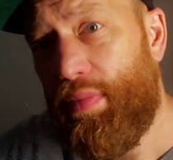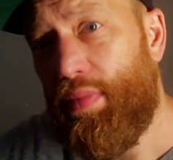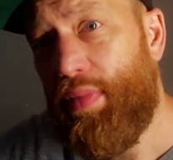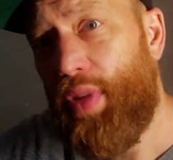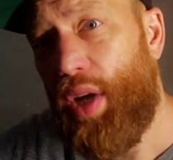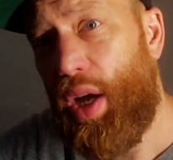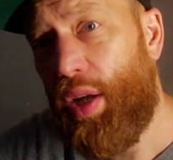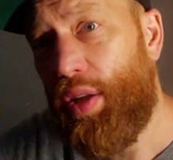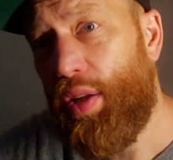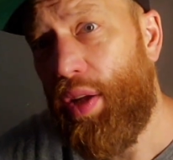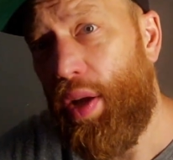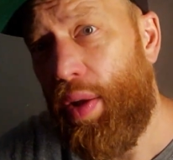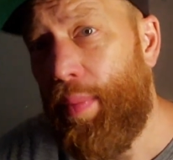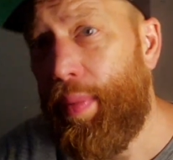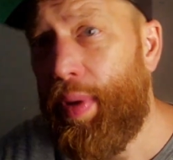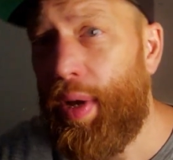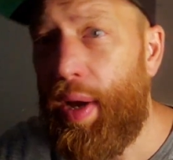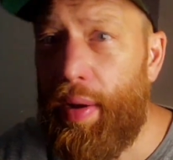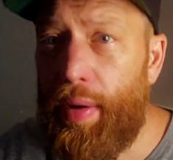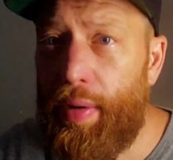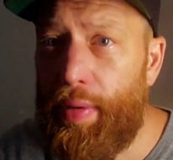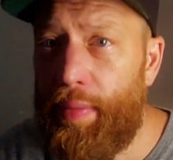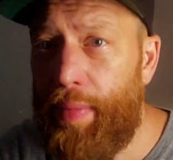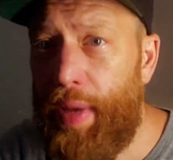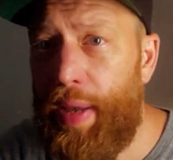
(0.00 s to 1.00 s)

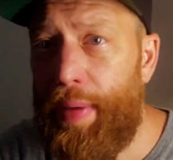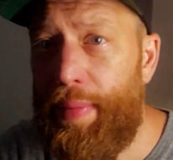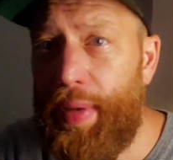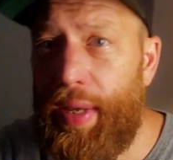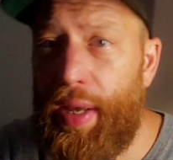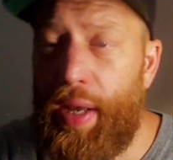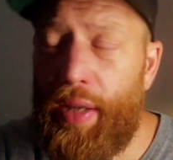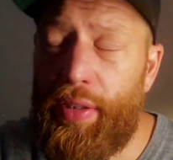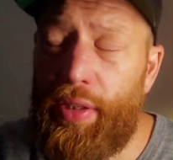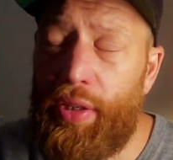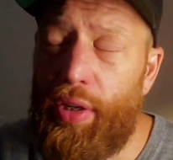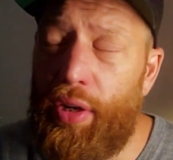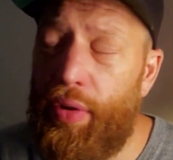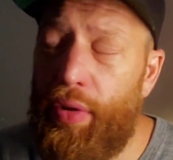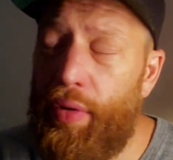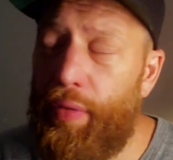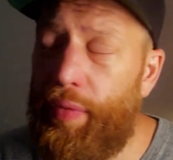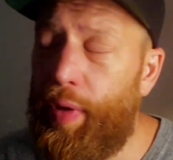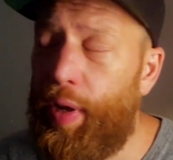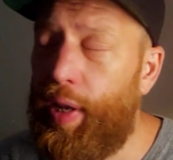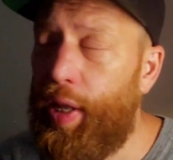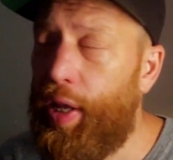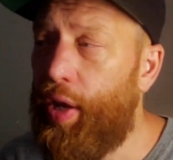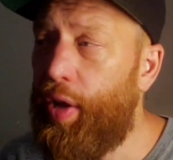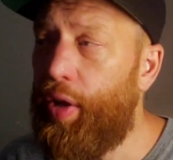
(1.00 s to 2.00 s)
Maybe, I don't know if
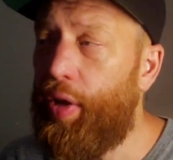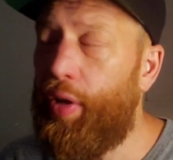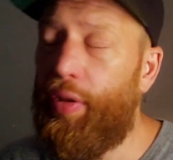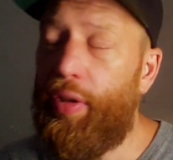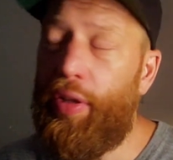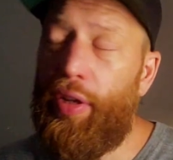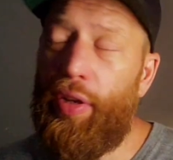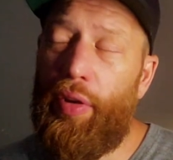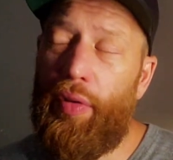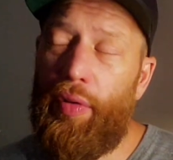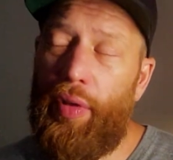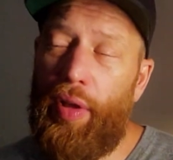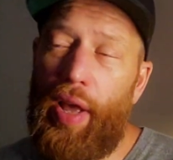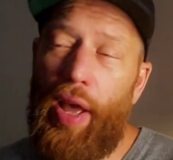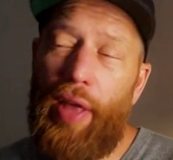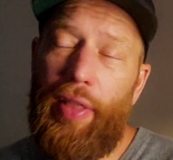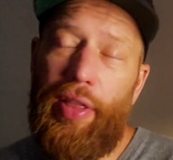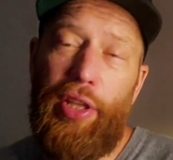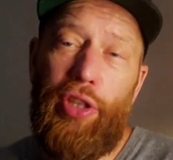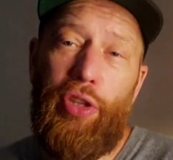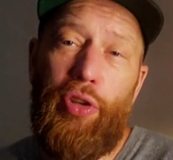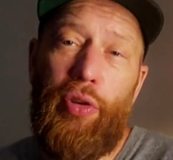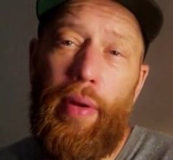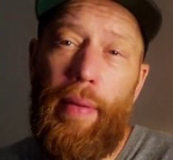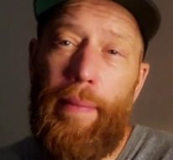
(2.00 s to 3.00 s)
Eddie Hearn, you know, how
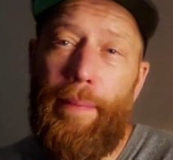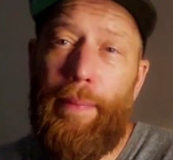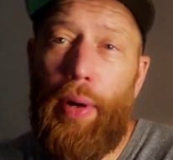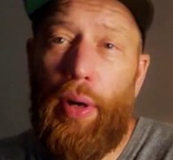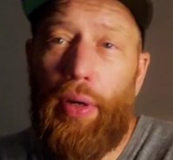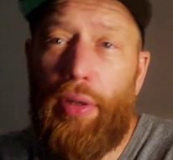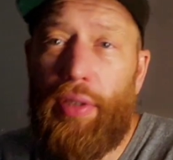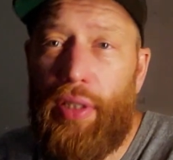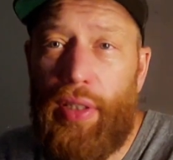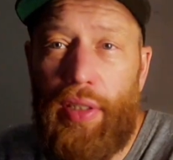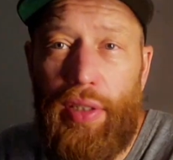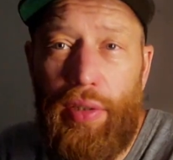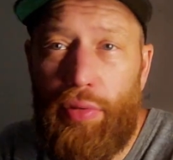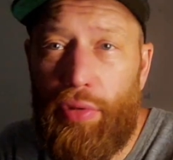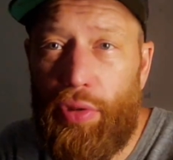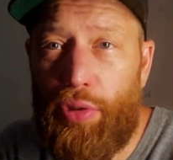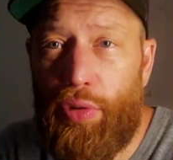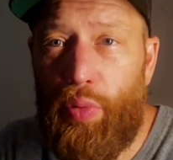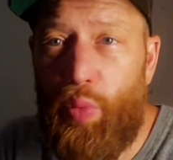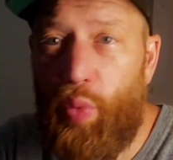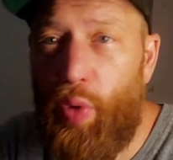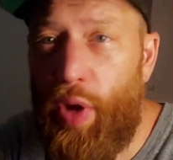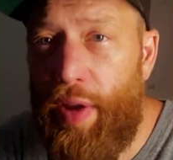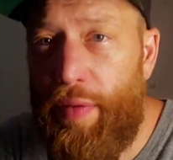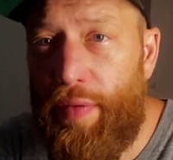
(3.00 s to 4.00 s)
they do it in boxing, they'll
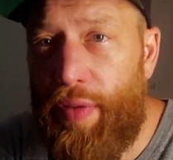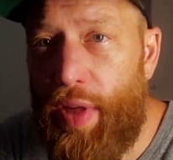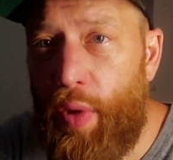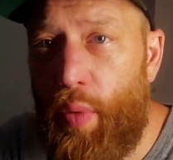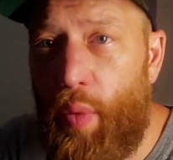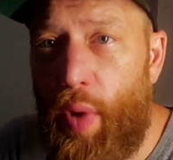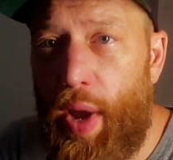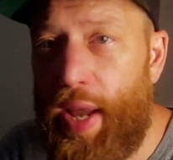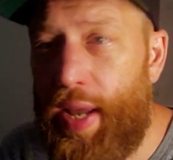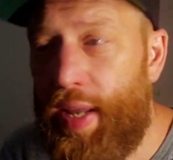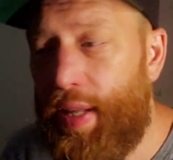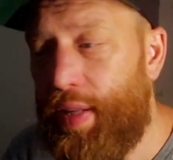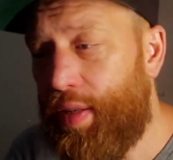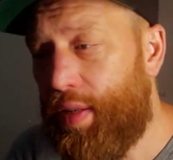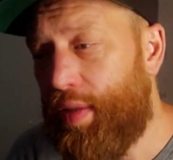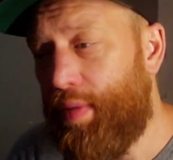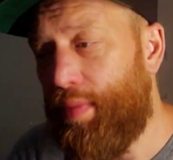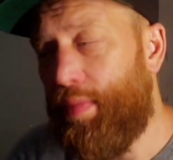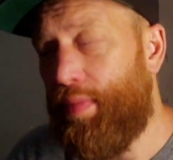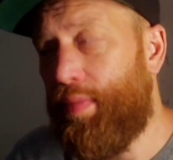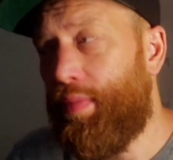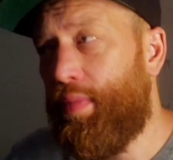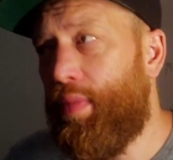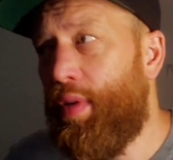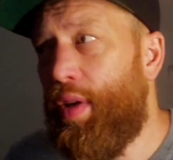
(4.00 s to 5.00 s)
just weave their way in
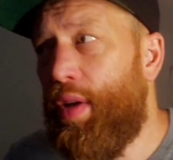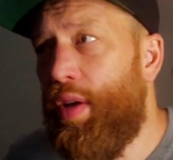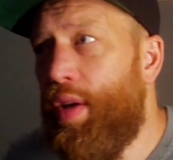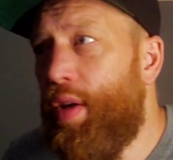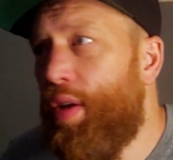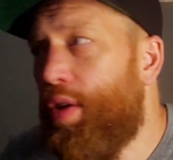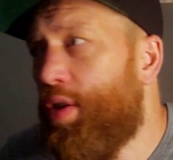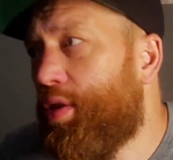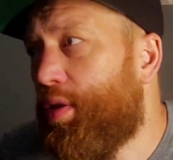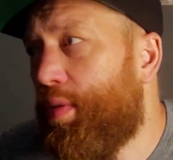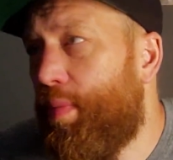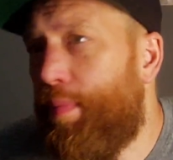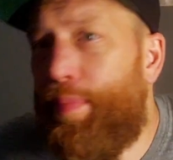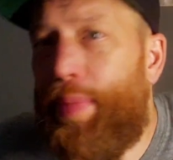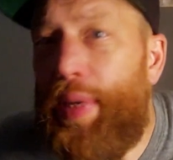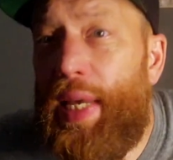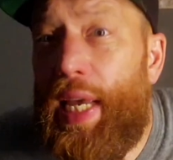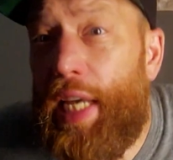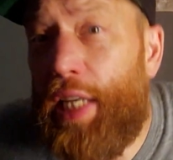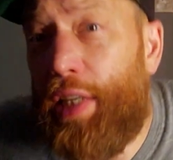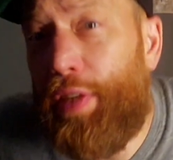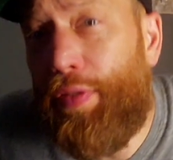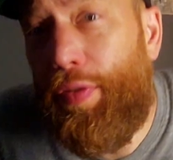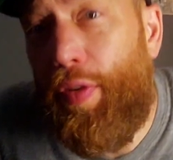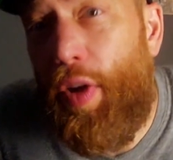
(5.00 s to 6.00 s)
some
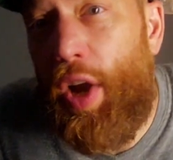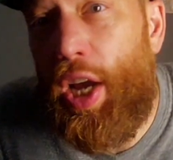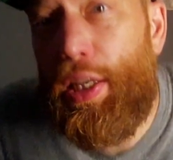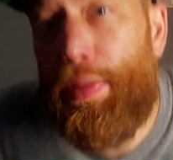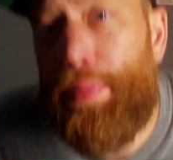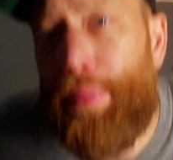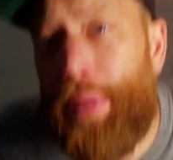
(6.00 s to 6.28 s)
BS fights.